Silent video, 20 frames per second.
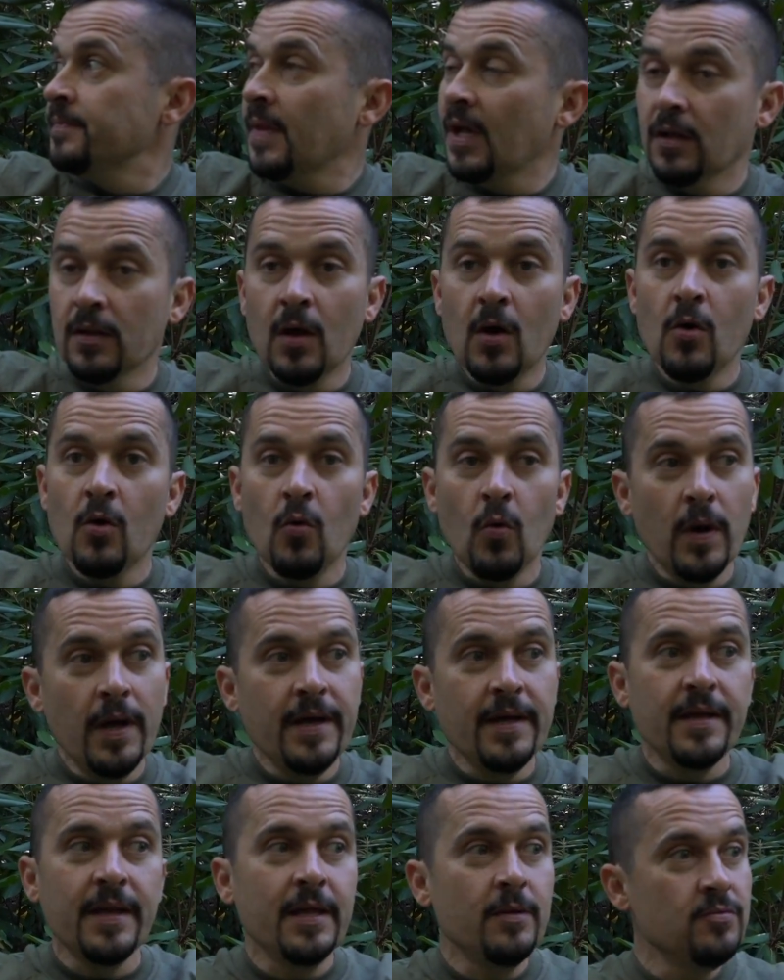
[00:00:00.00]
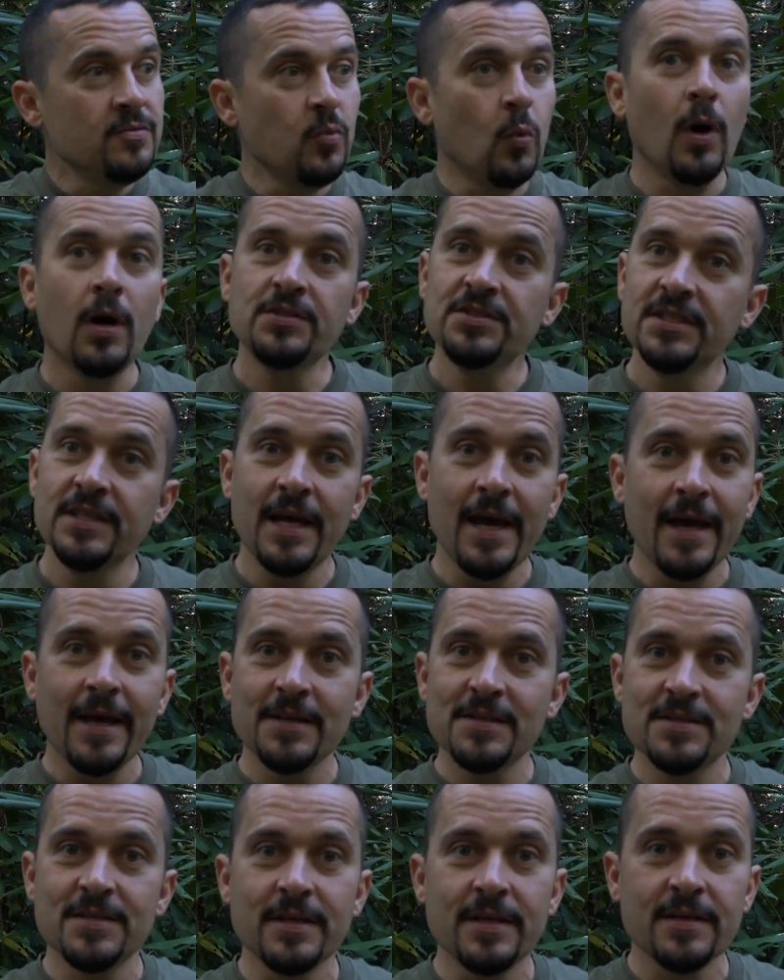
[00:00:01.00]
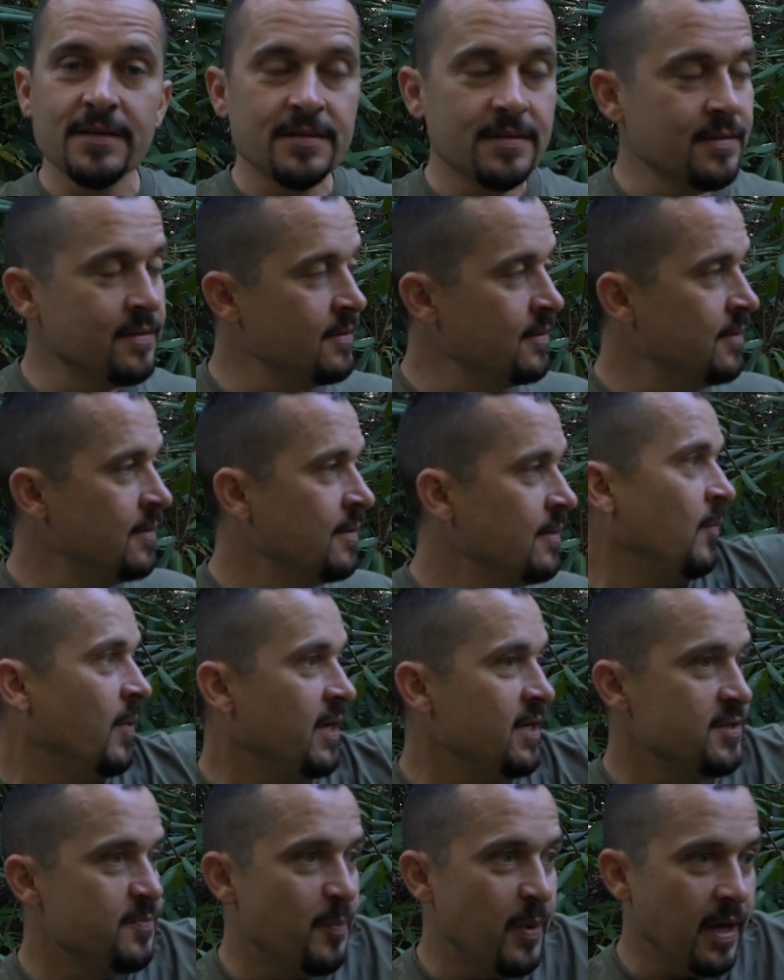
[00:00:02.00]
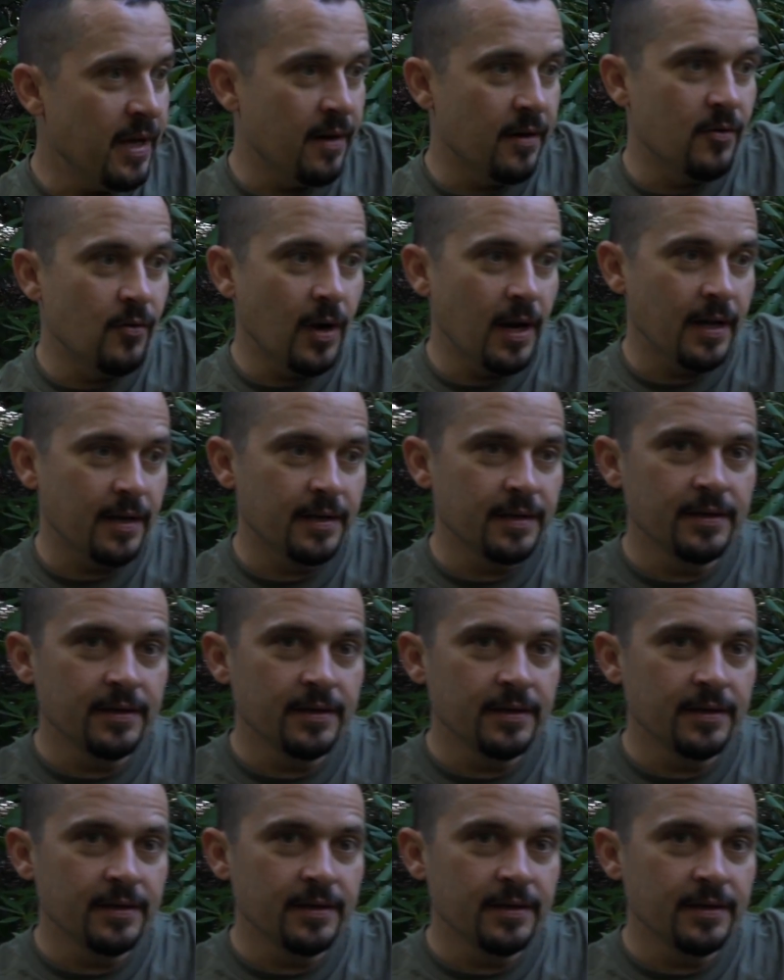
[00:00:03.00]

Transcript: a long way, and he was watching the access. He's bedded right